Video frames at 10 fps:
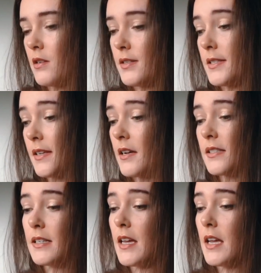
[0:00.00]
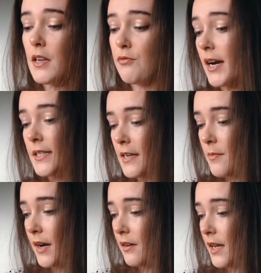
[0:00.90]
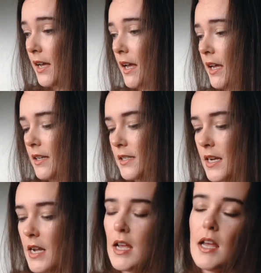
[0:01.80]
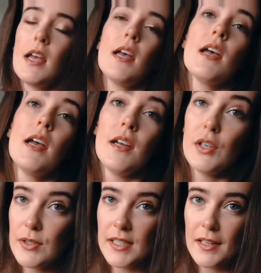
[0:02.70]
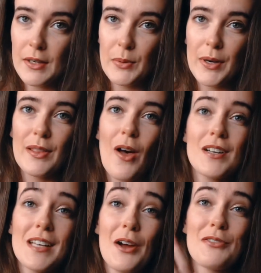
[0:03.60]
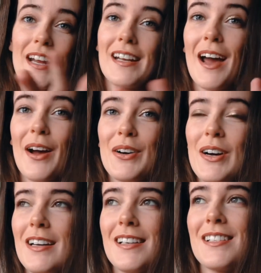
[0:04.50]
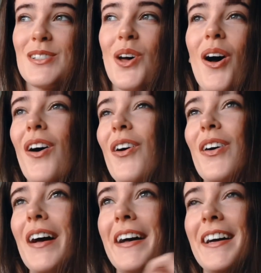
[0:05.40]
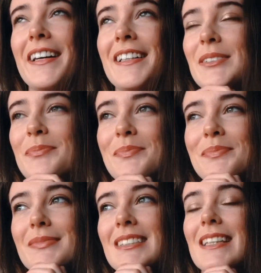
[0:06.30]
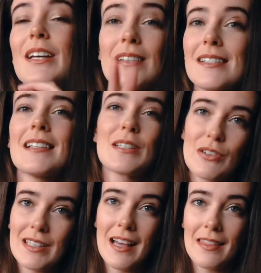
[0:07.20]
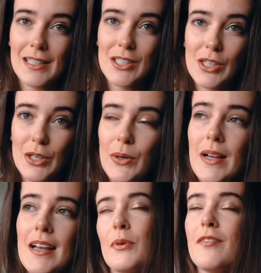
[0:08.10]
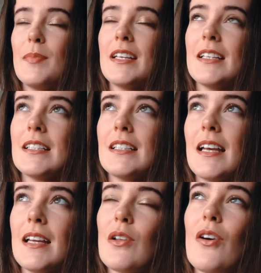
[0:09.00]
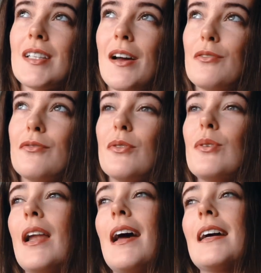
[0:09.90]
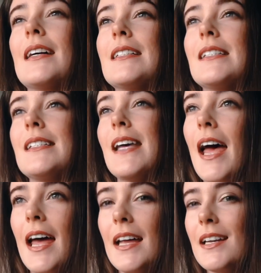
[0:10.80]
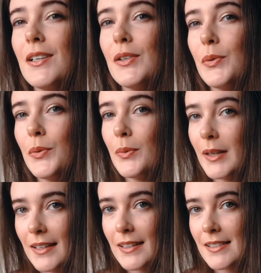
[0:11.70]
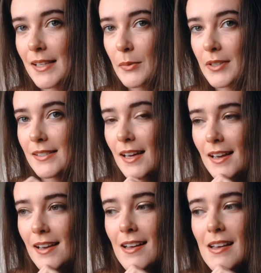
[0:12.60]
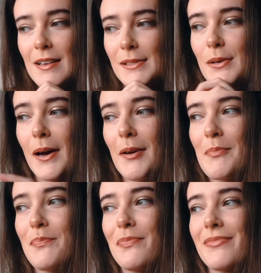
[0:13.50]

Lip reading: discussing it and writing about it. And in New Zealand, we're in lockdown right now, so there is literally nothing to do. We've been in lockdown for like 10 weeks, I want to say. So I'm